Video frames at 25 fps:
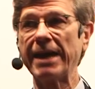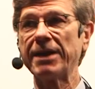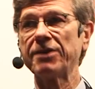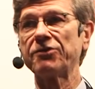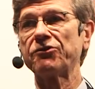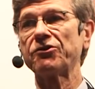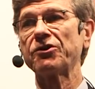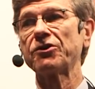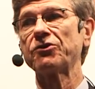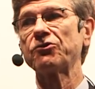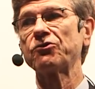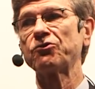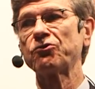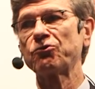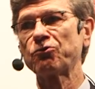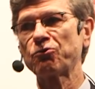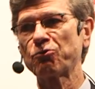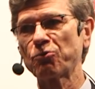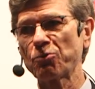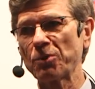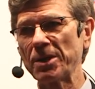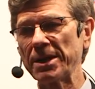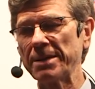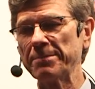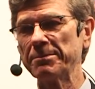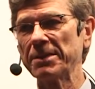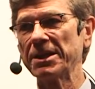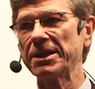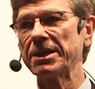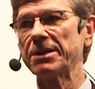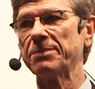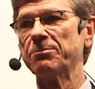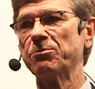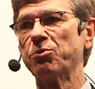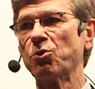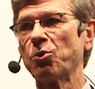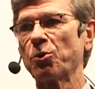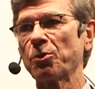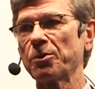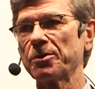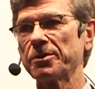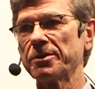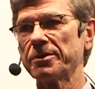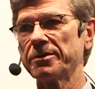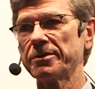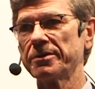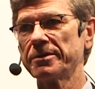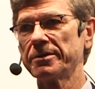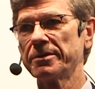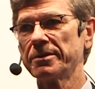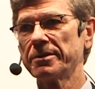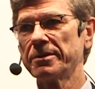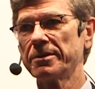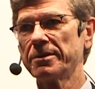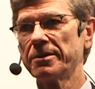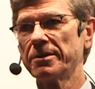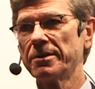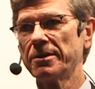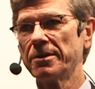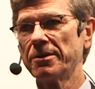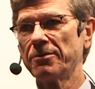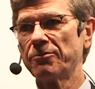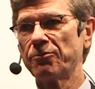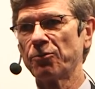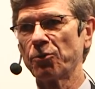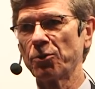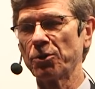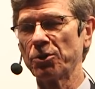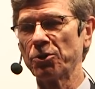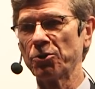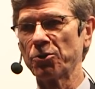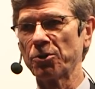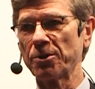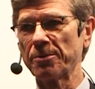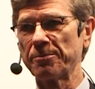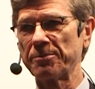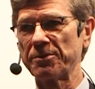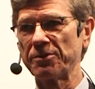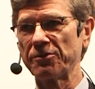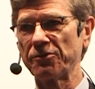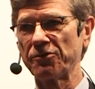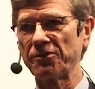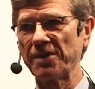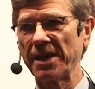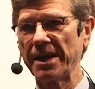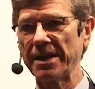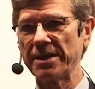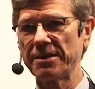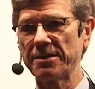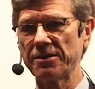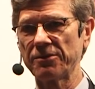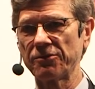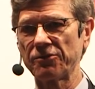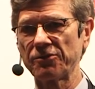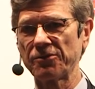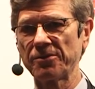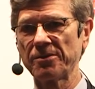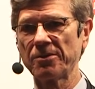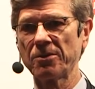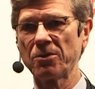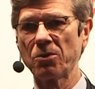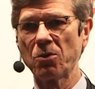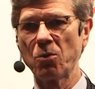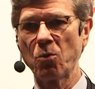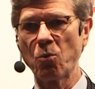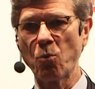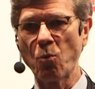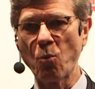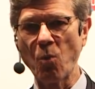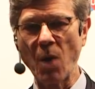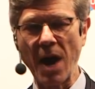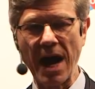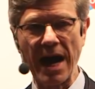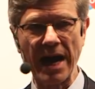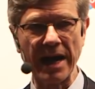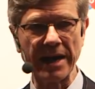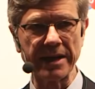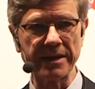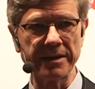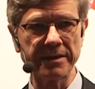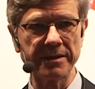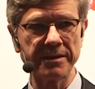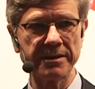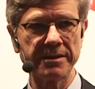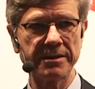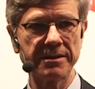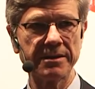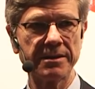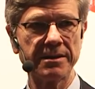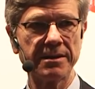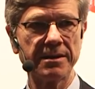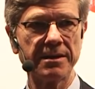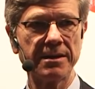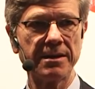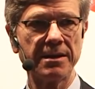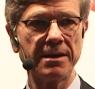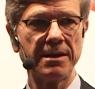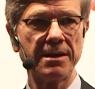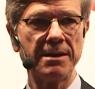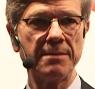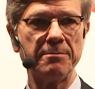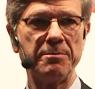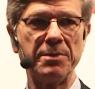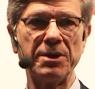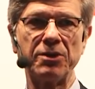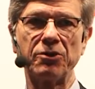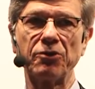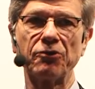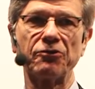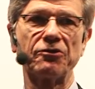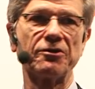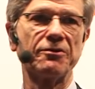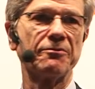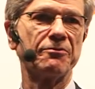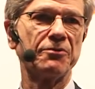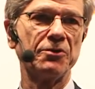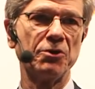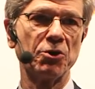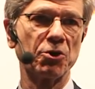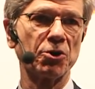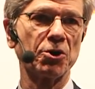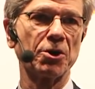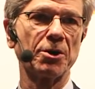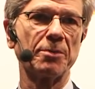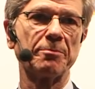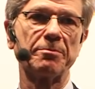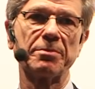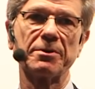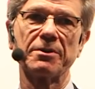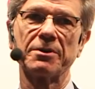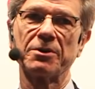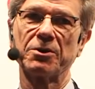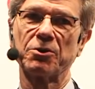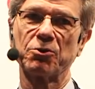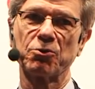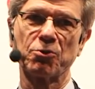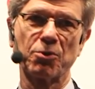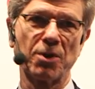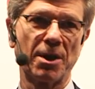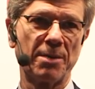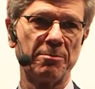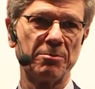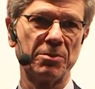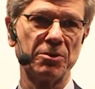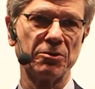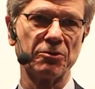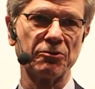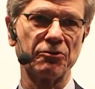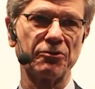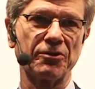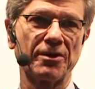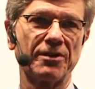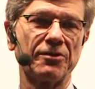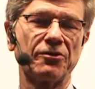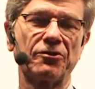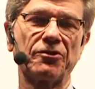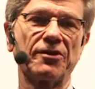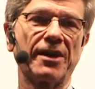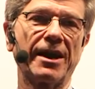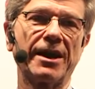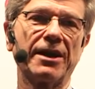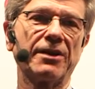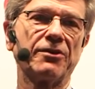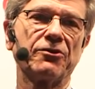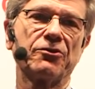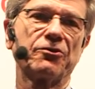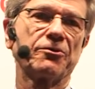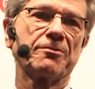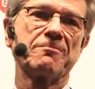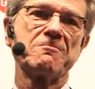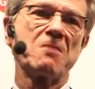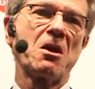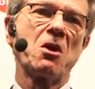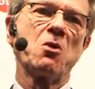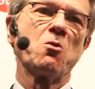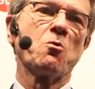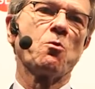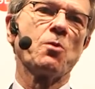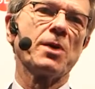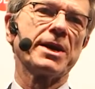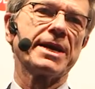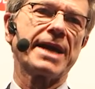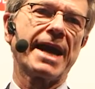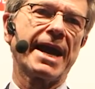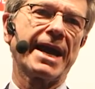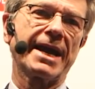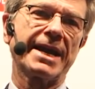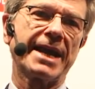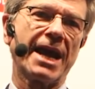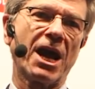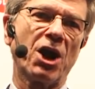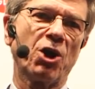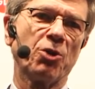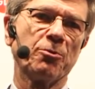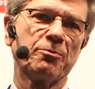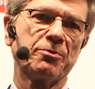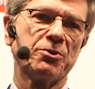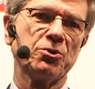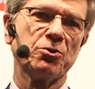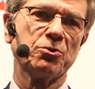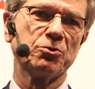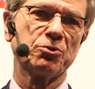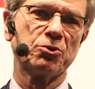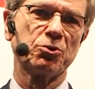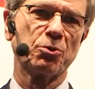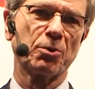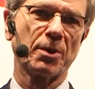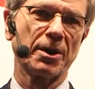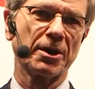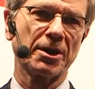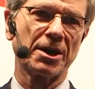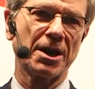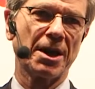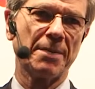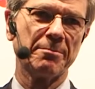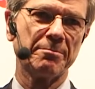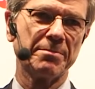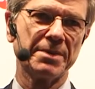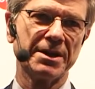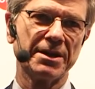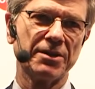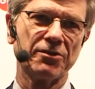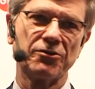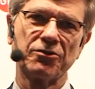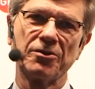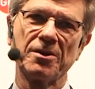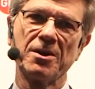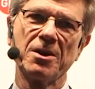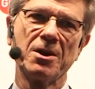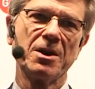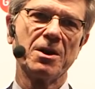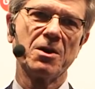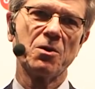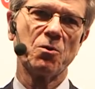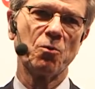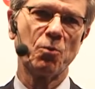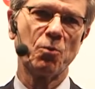And it's extremely important for Europe to say this. Why? Because if Europe crumbles and says, we can't help you to our companies,